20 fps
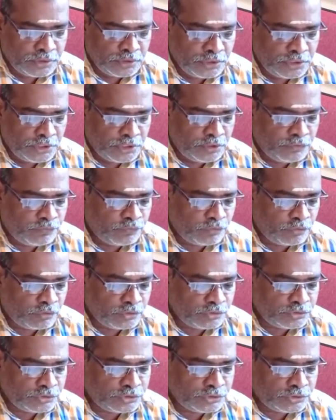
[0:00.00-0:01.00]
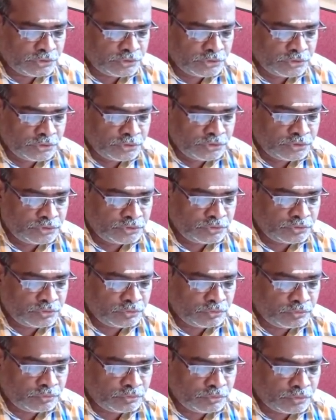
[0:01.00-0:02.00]
It falls
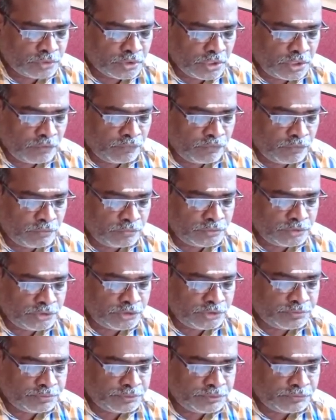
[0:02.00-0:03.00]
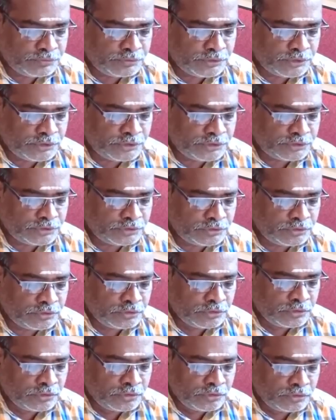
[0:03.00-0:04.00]
so conform the specification
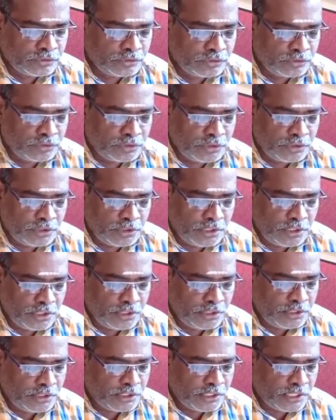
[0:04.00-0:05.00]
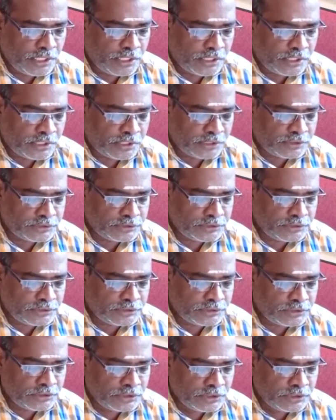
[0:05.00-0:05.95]
in any characteristics.